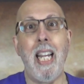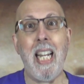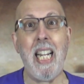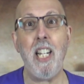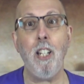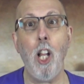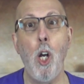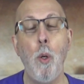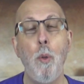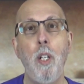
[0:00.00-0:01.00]
Eat
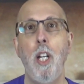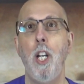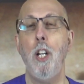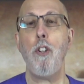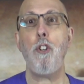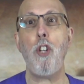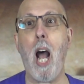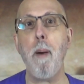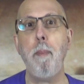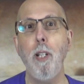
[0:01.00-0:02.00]
alone?
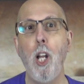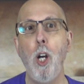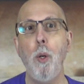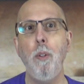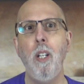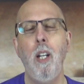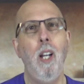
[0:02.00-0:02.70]
Shop alone?